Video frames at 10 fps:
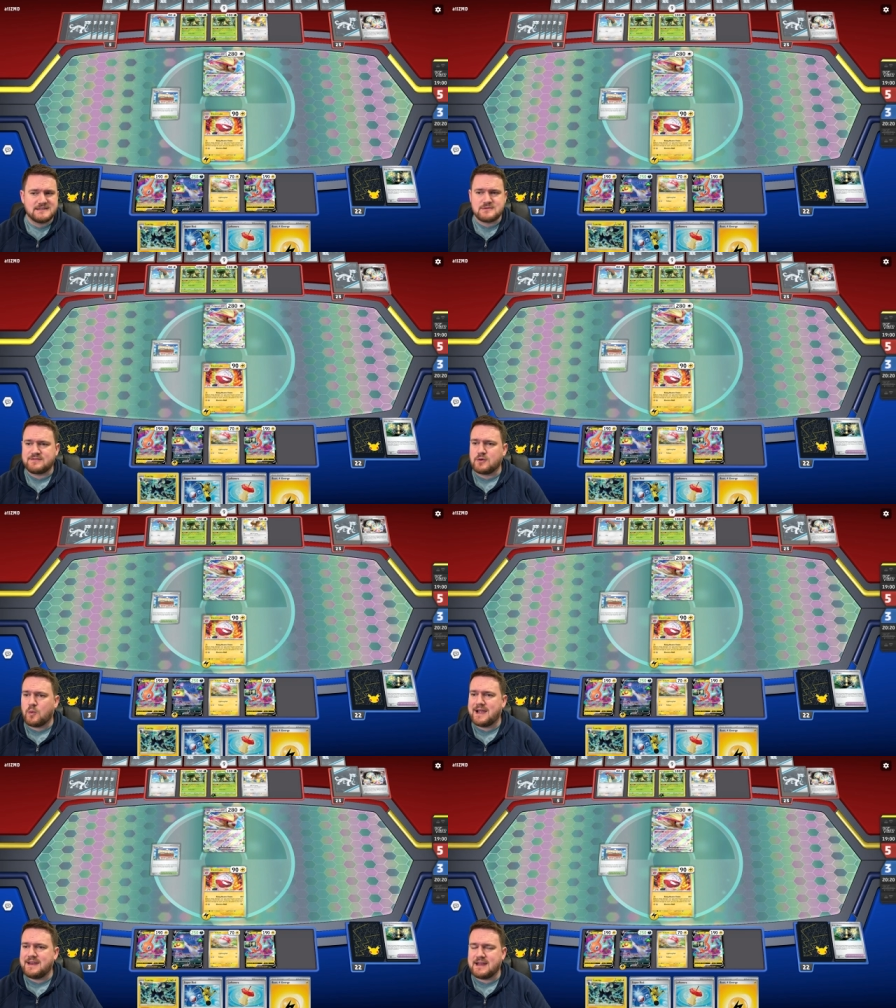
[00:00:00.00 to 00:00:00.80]
I'll have to
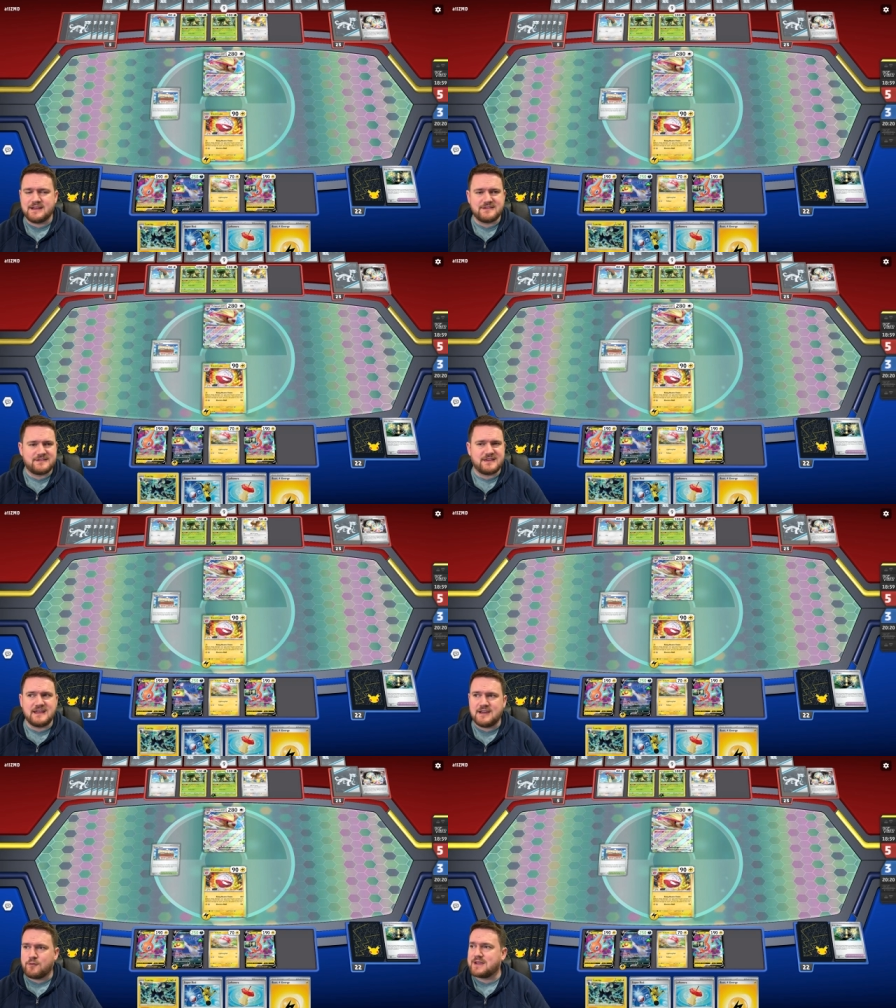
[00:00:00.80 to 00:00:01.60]
wait and
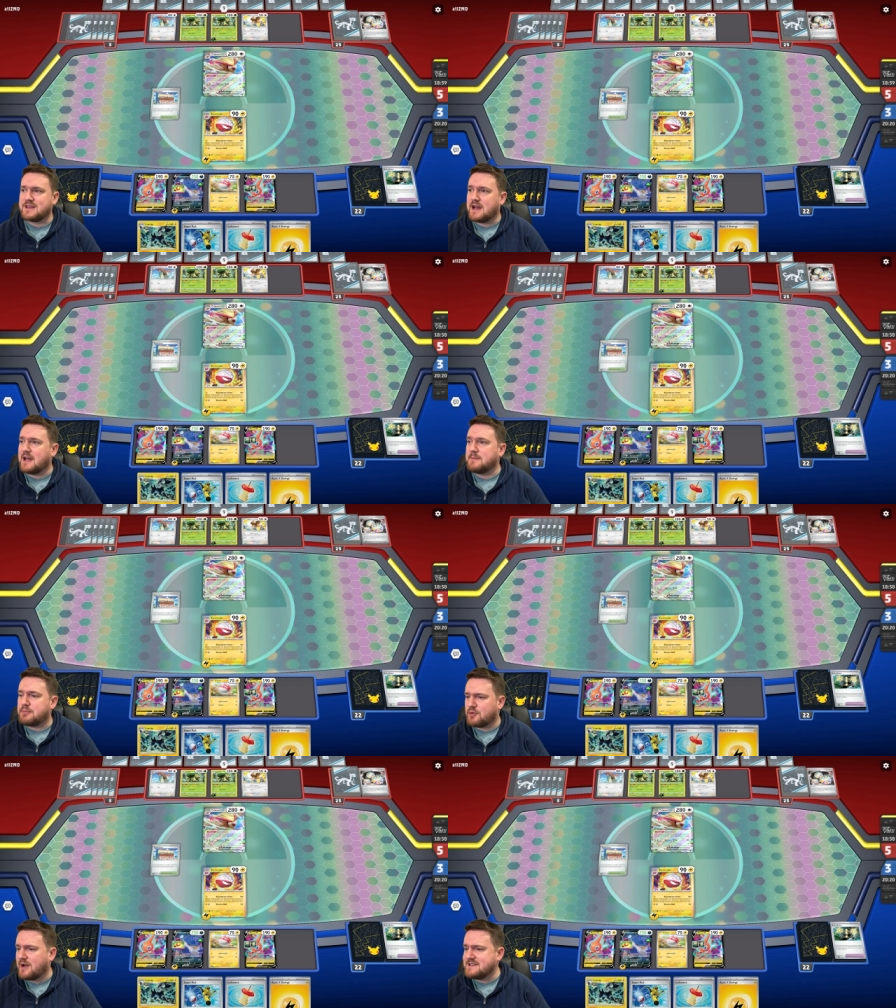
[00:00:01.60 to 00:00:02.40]
see if we can
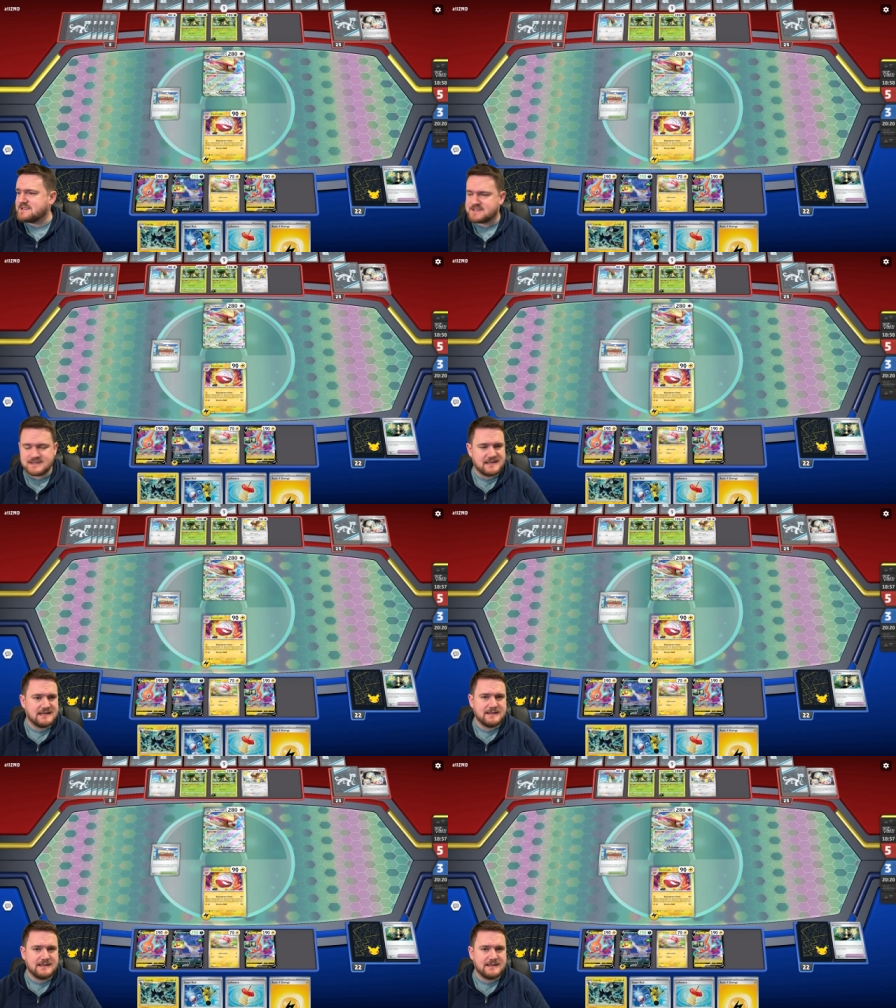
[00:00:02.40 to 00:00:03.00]
unprize it.